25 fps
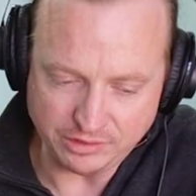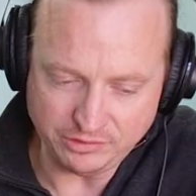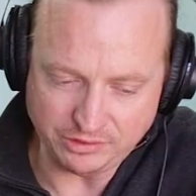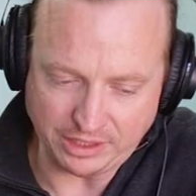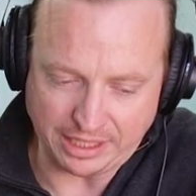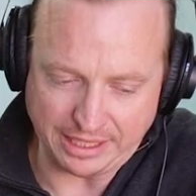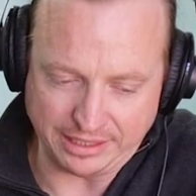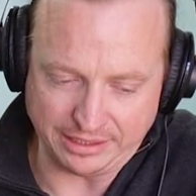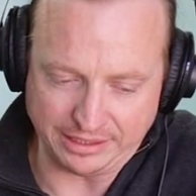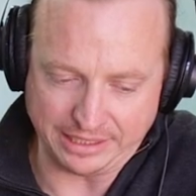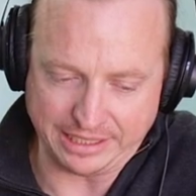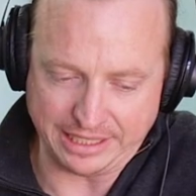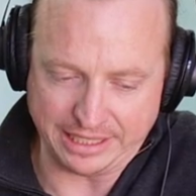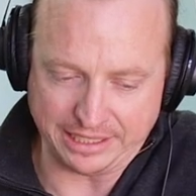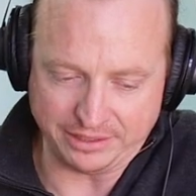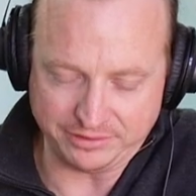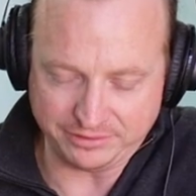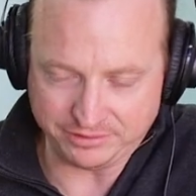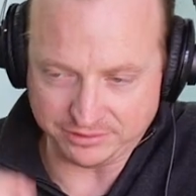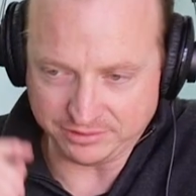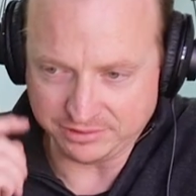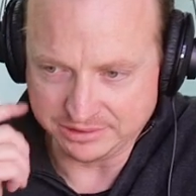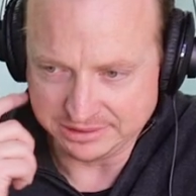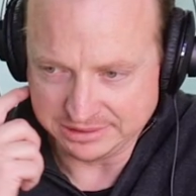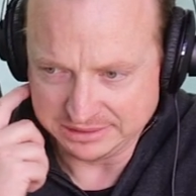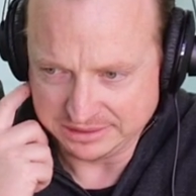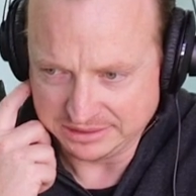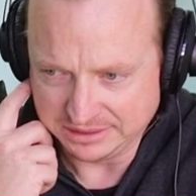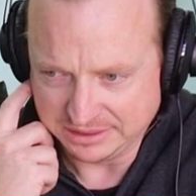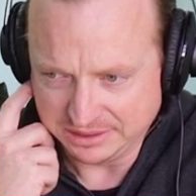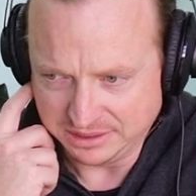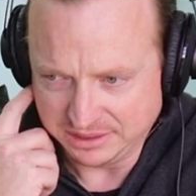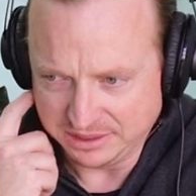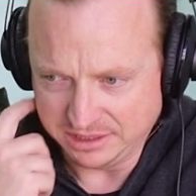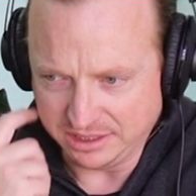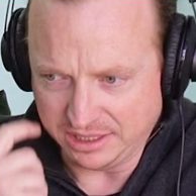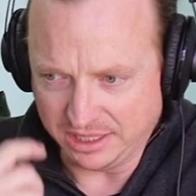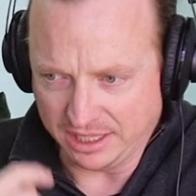So at a guess,
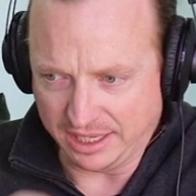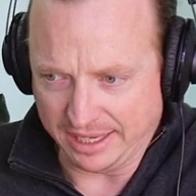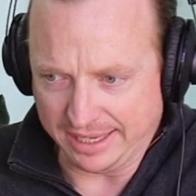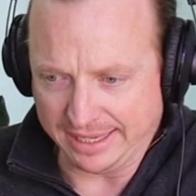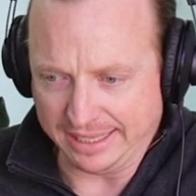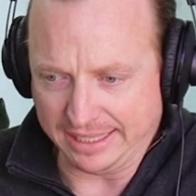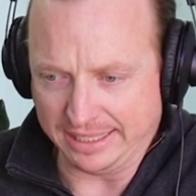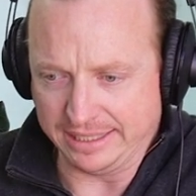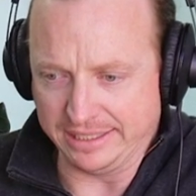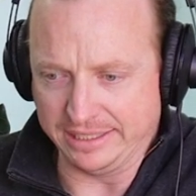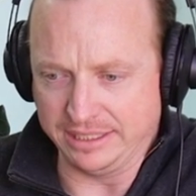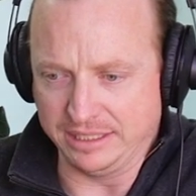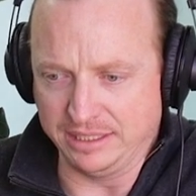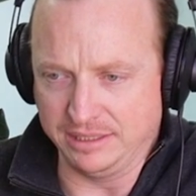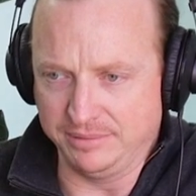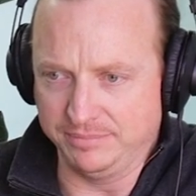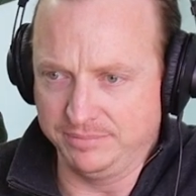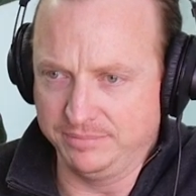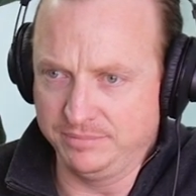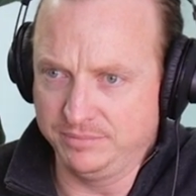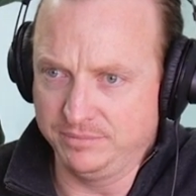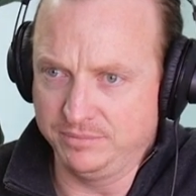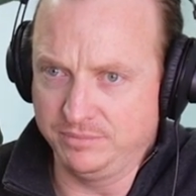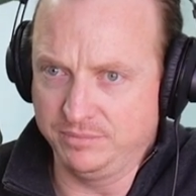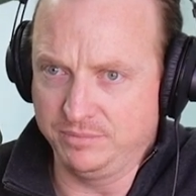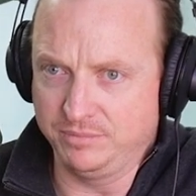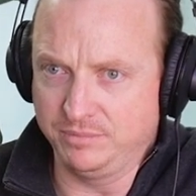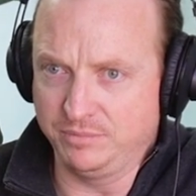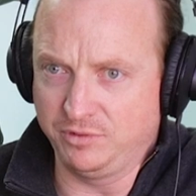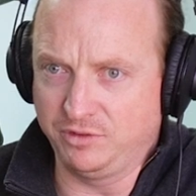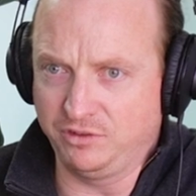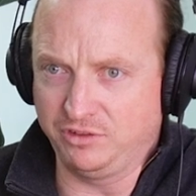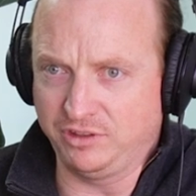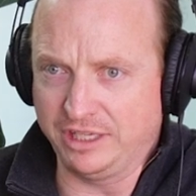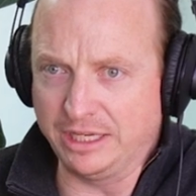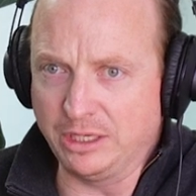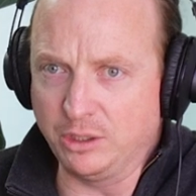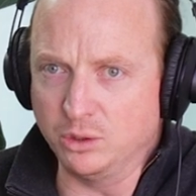a
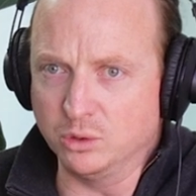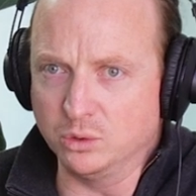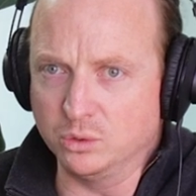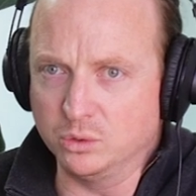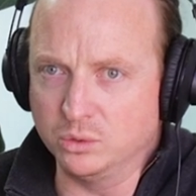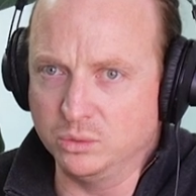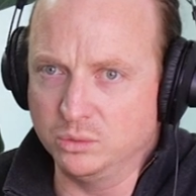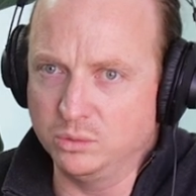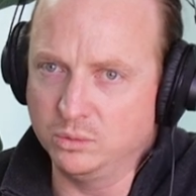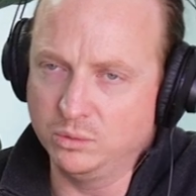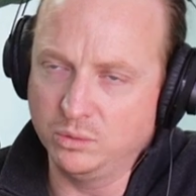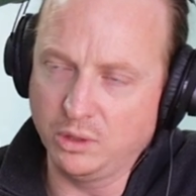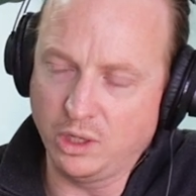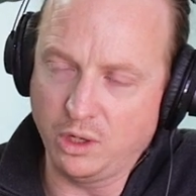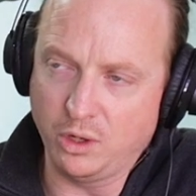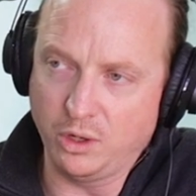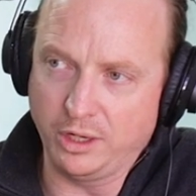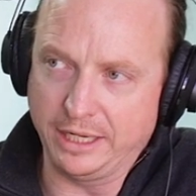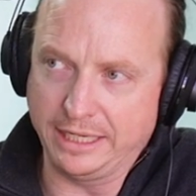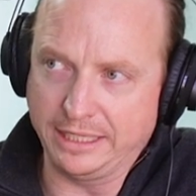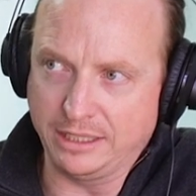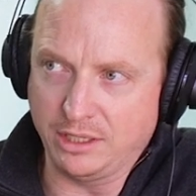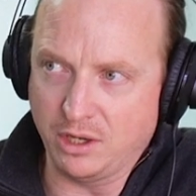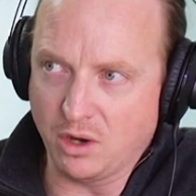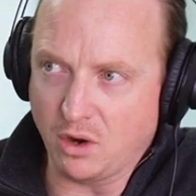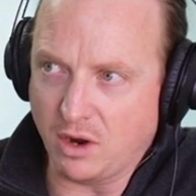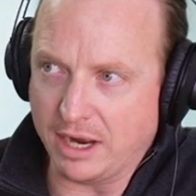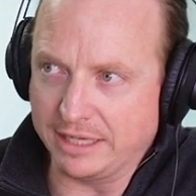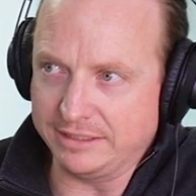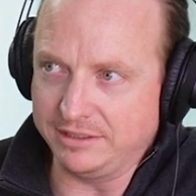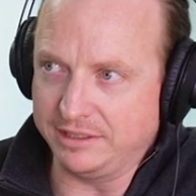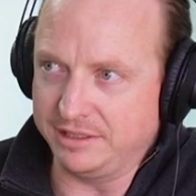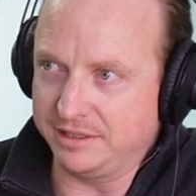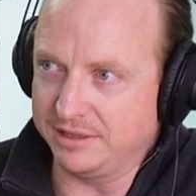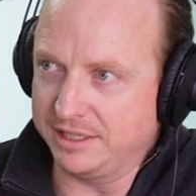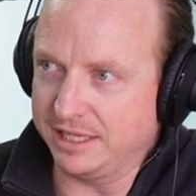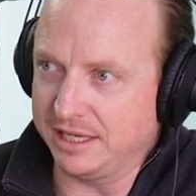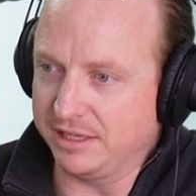single earning
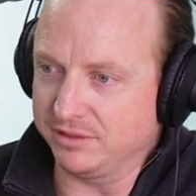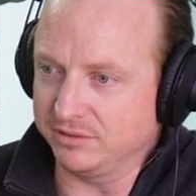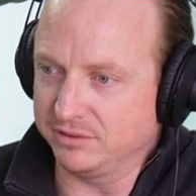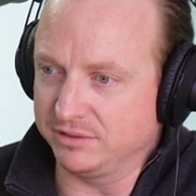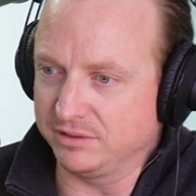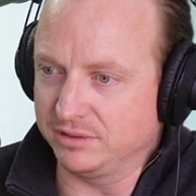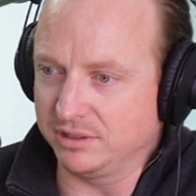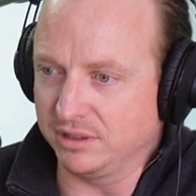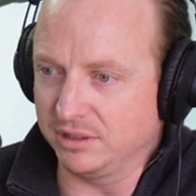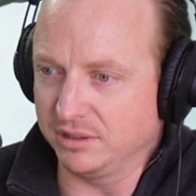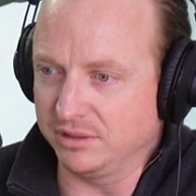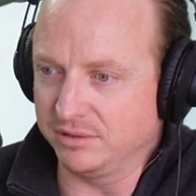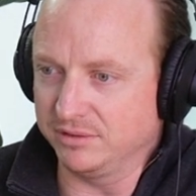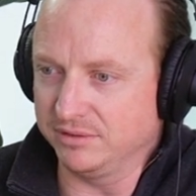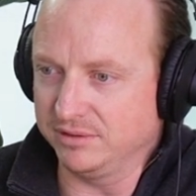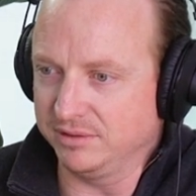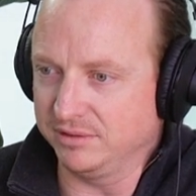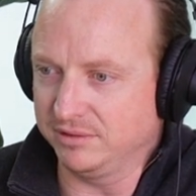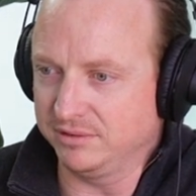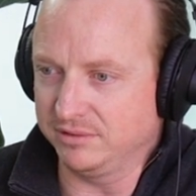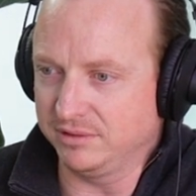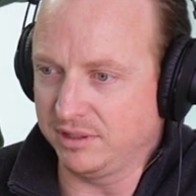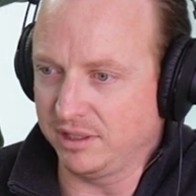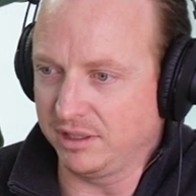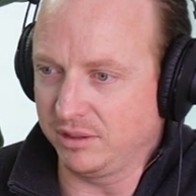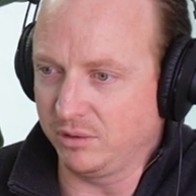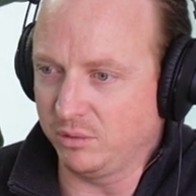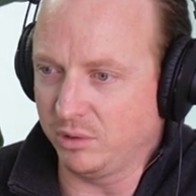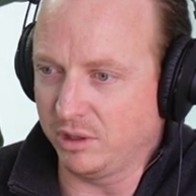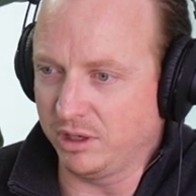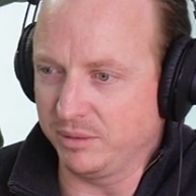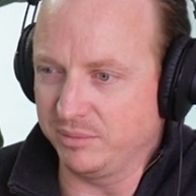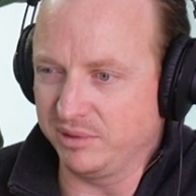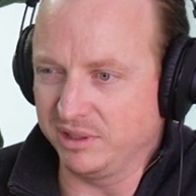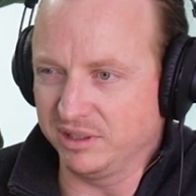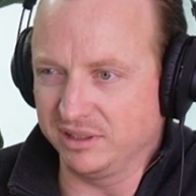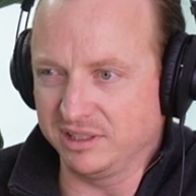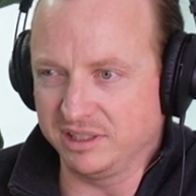$90,000, just don't quote
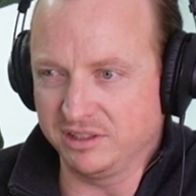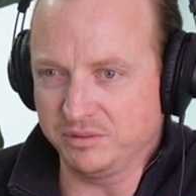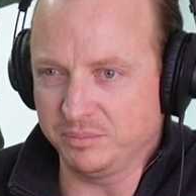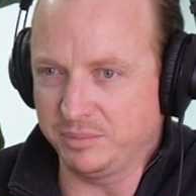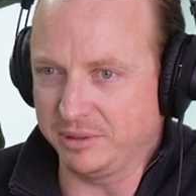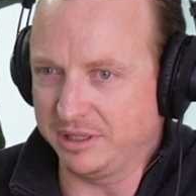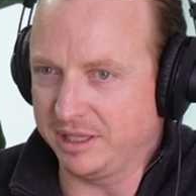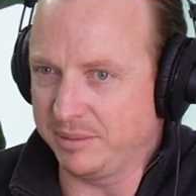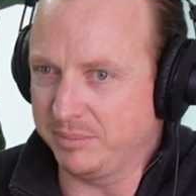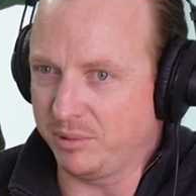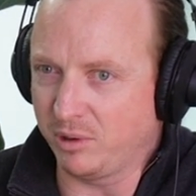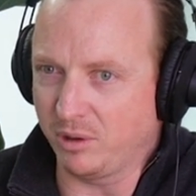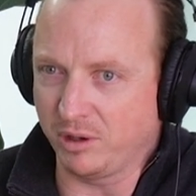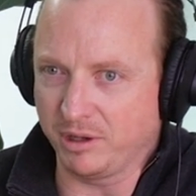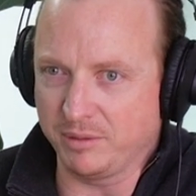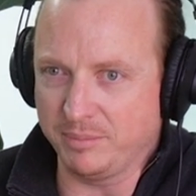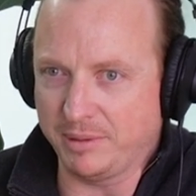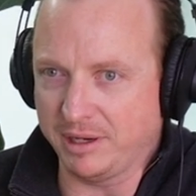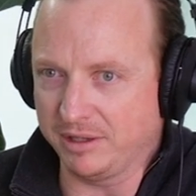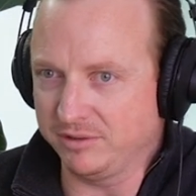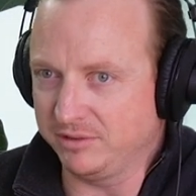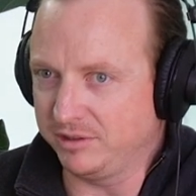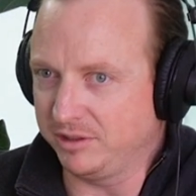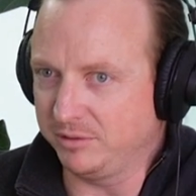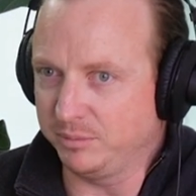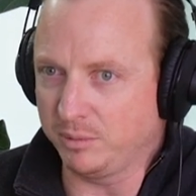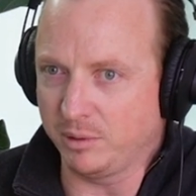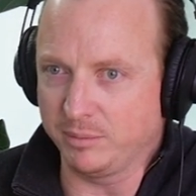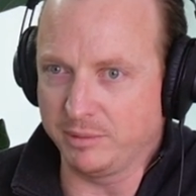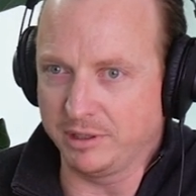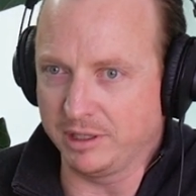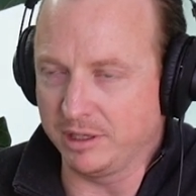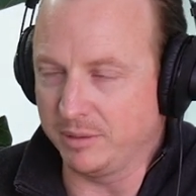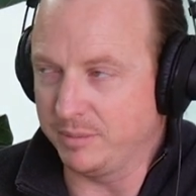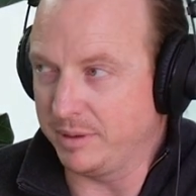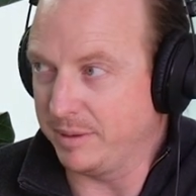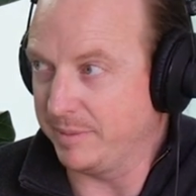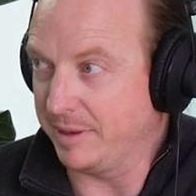me on this, but their borrowing capacity is probably
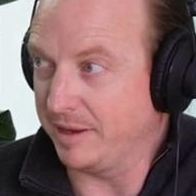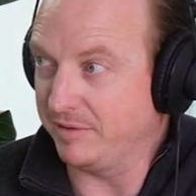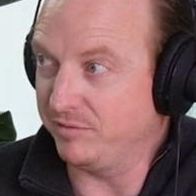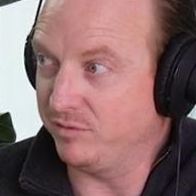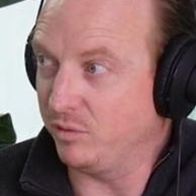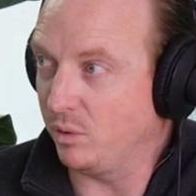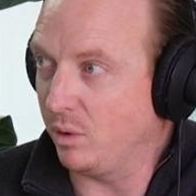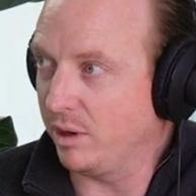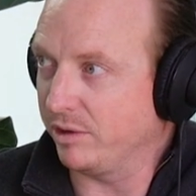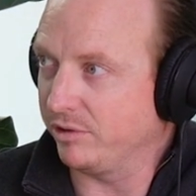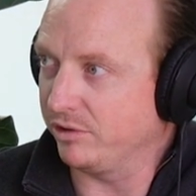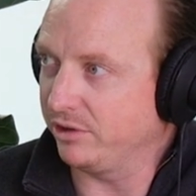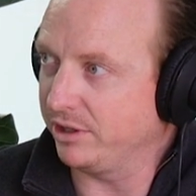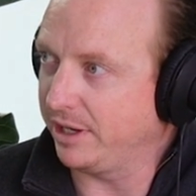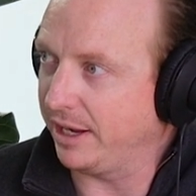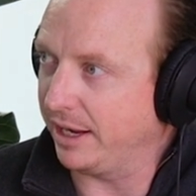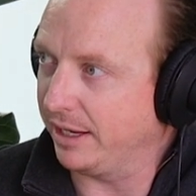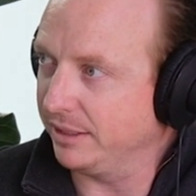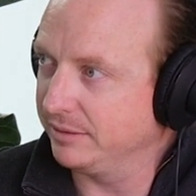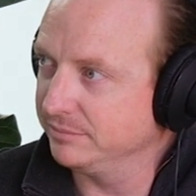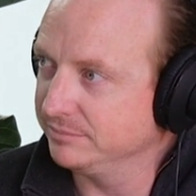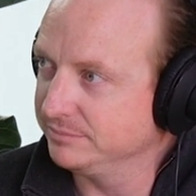going to be about $400K.